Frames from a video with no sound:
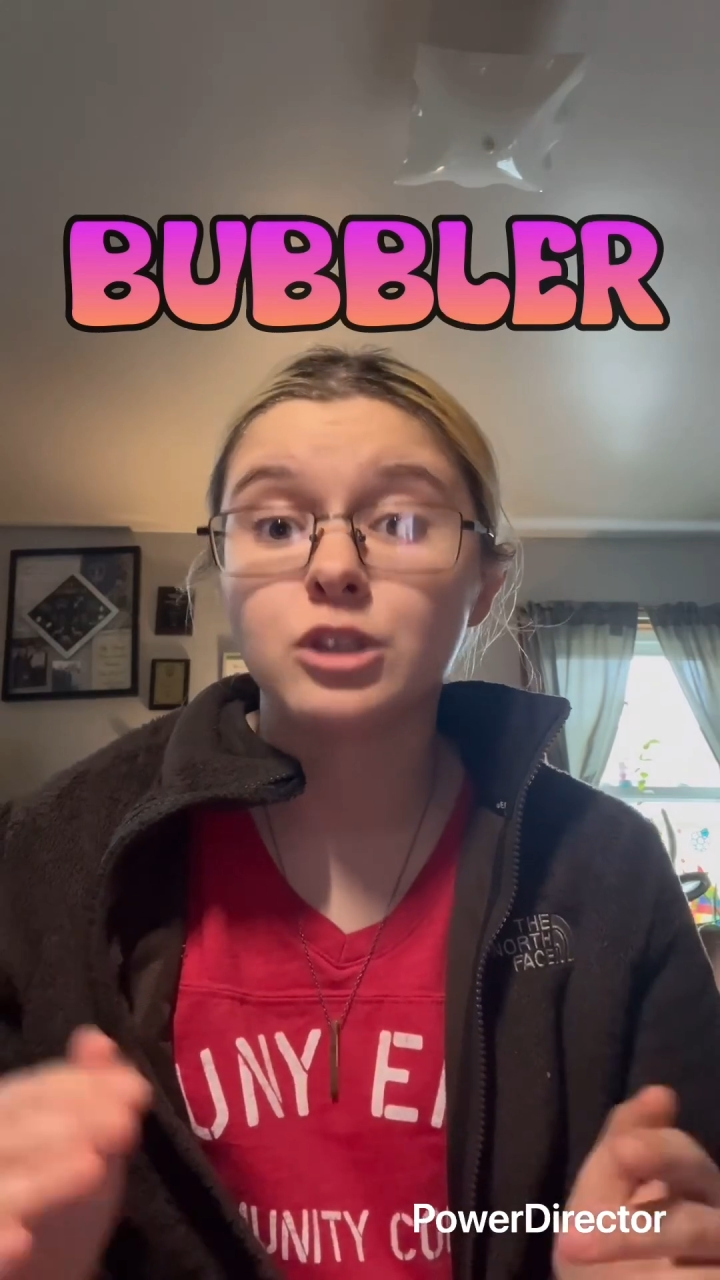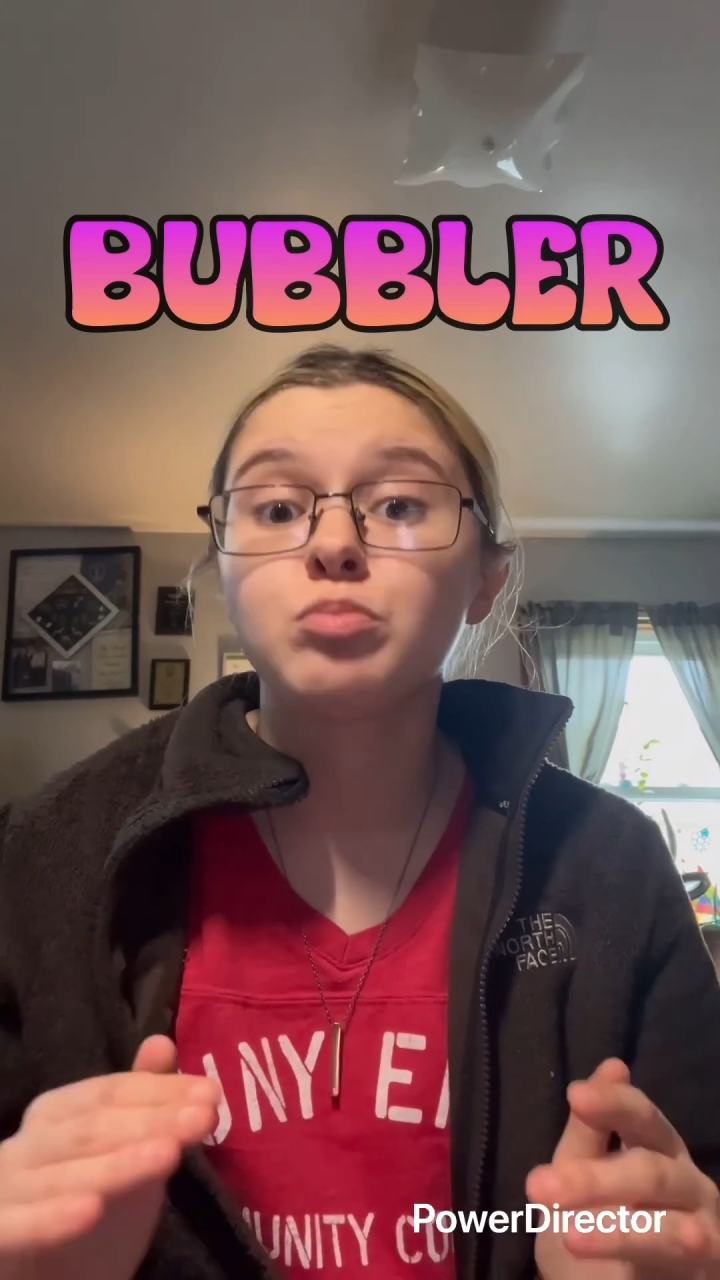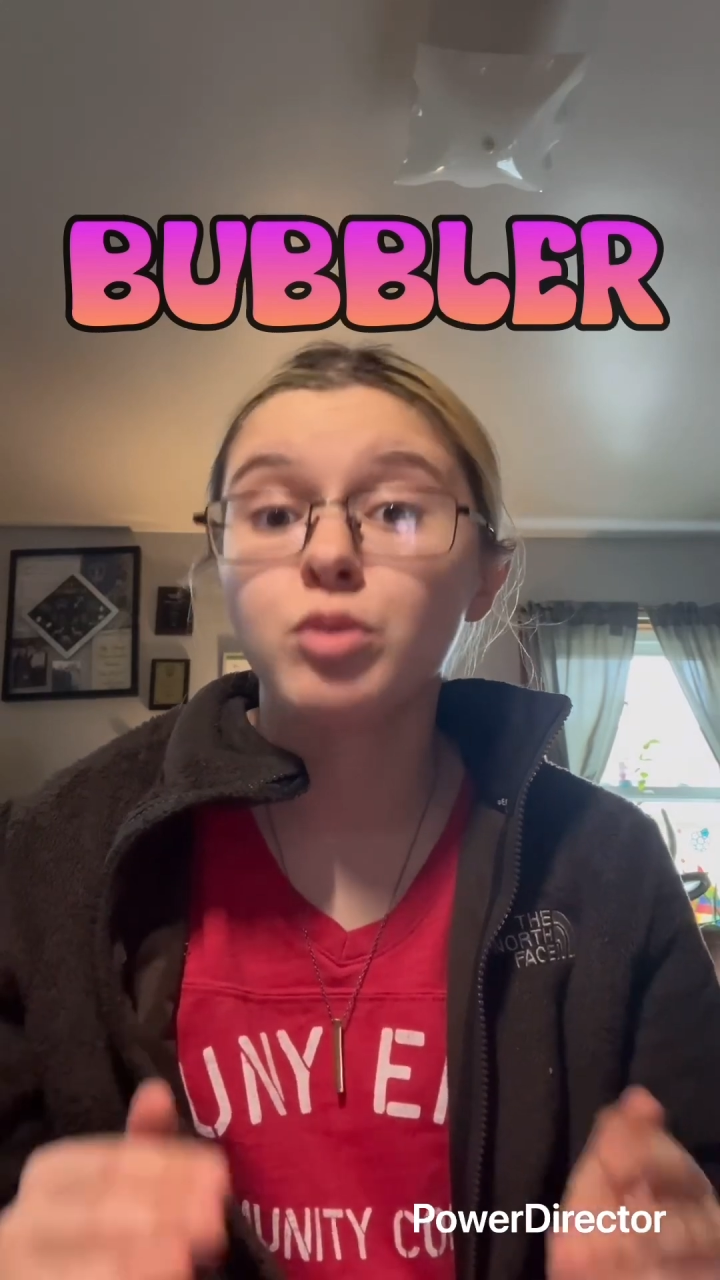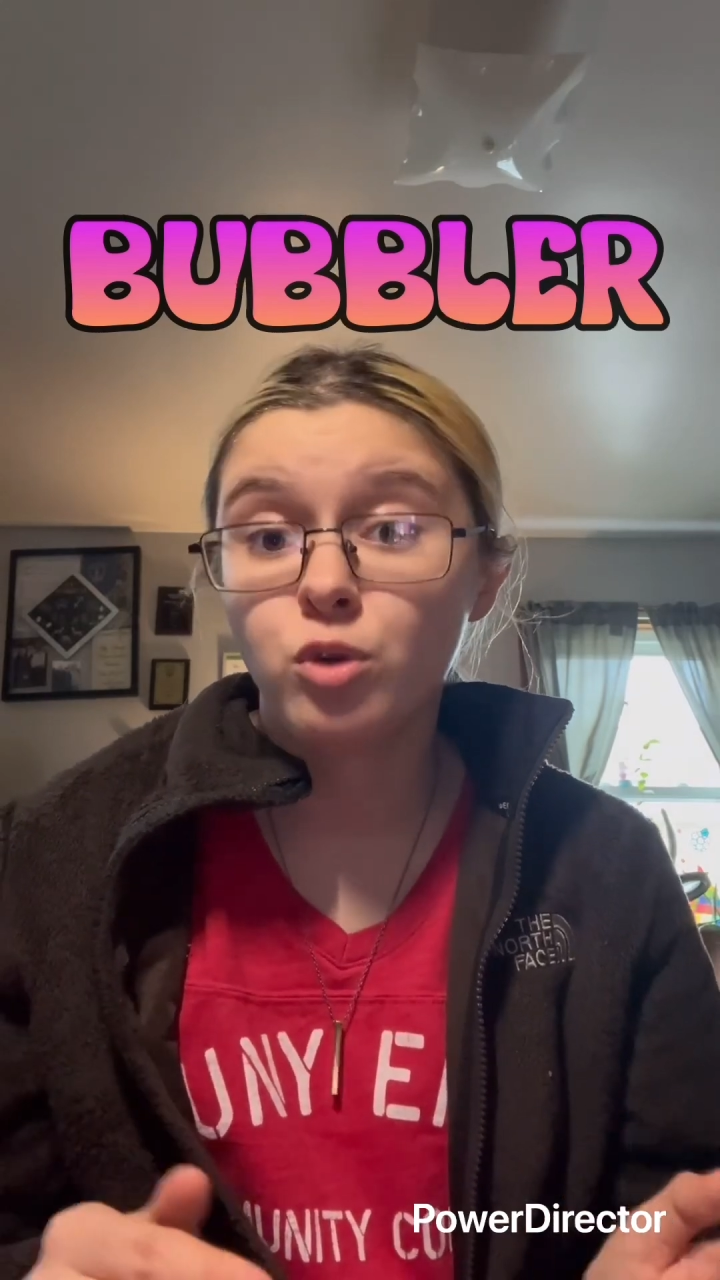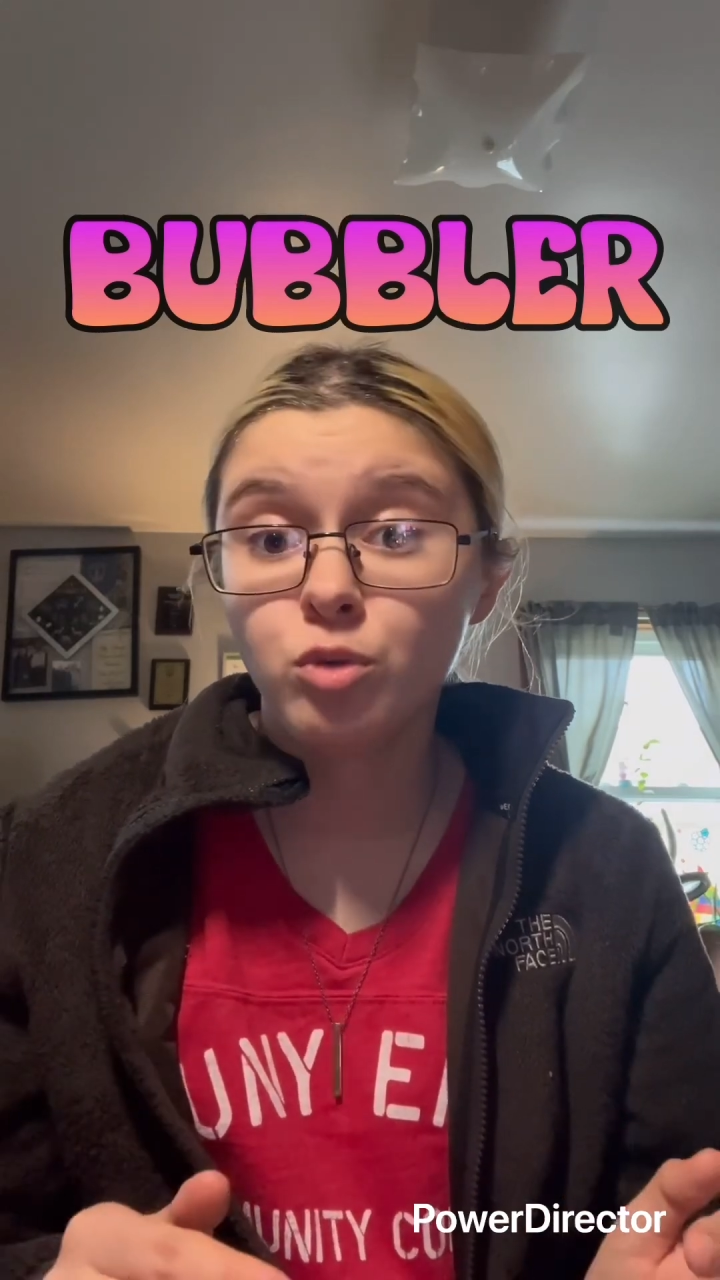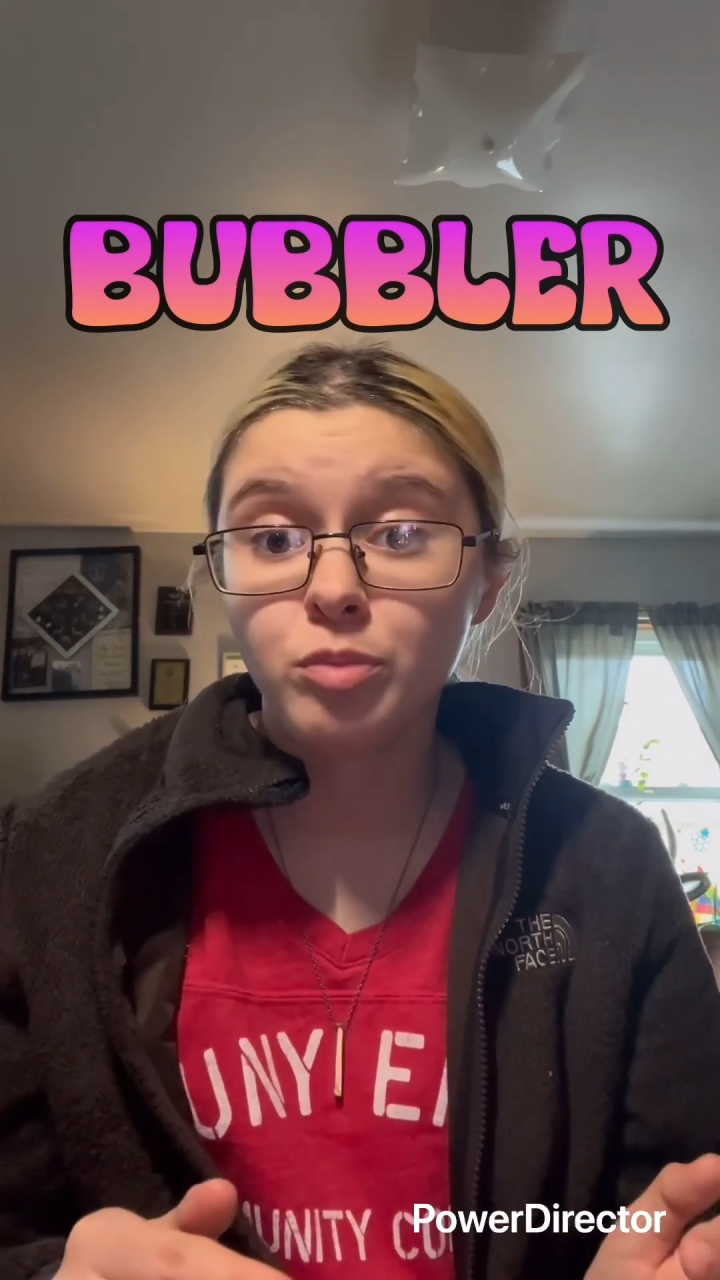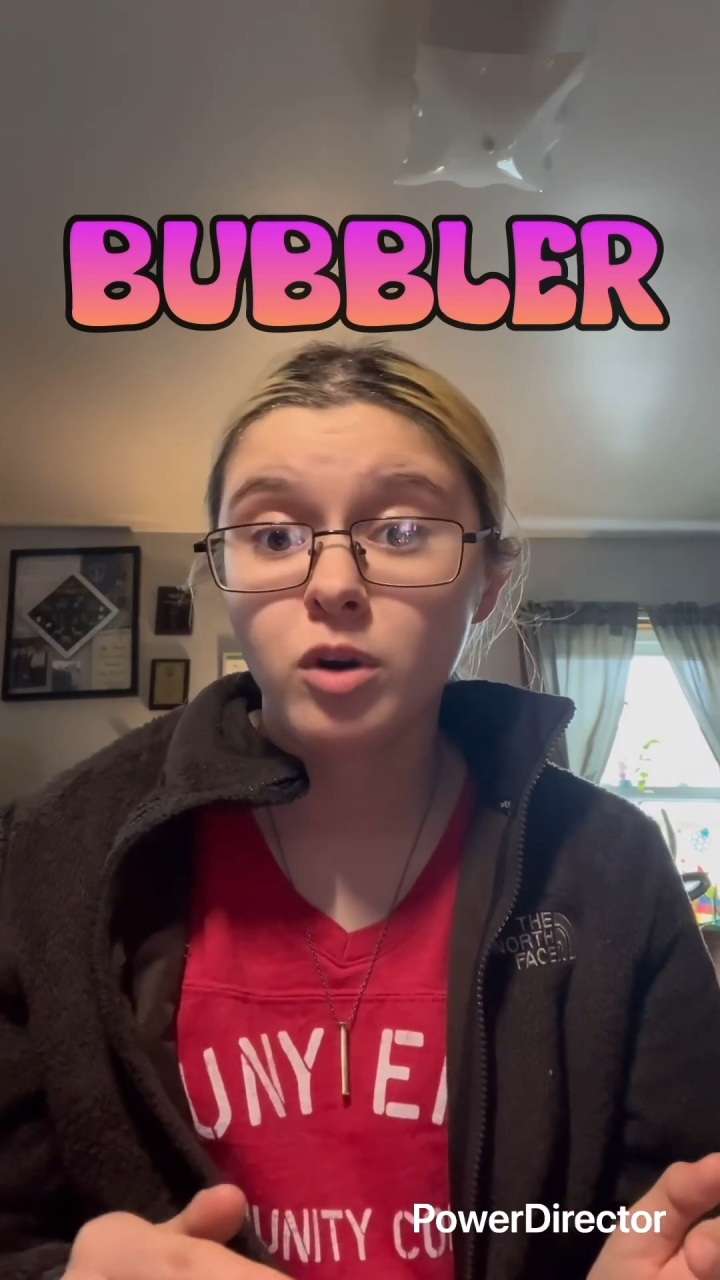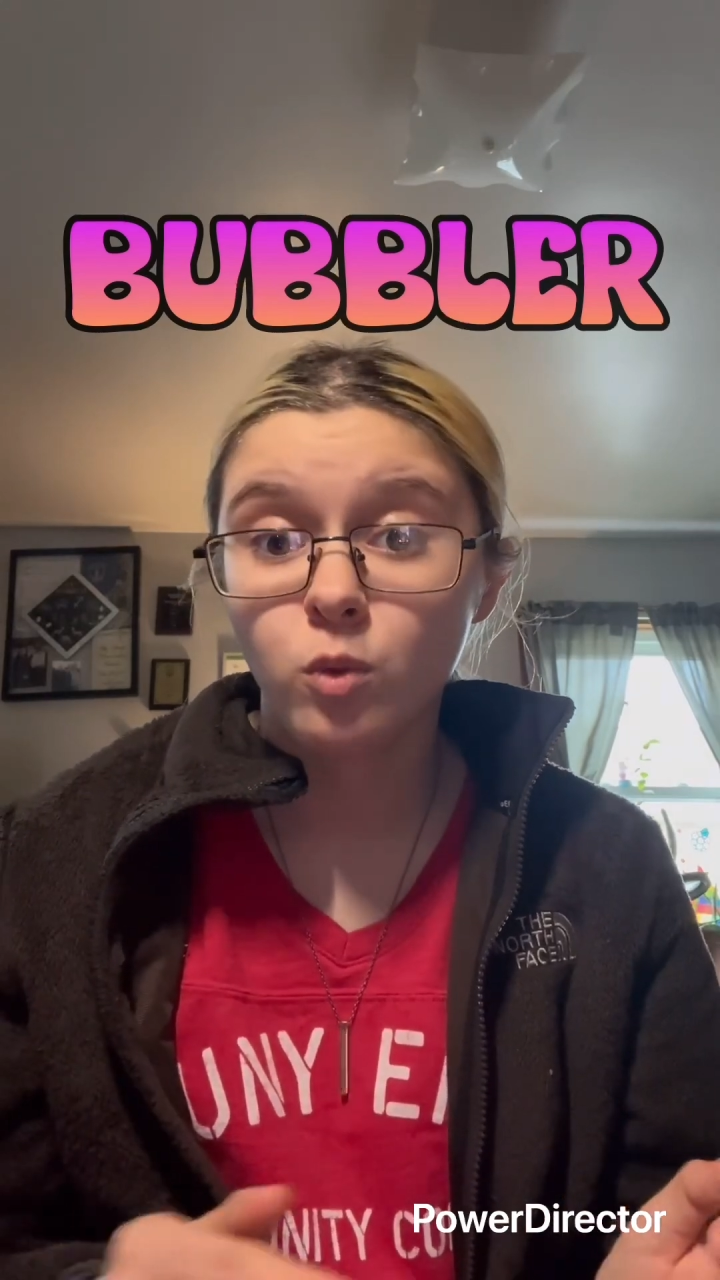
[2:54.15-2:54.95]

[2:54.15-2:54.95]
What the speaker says: poop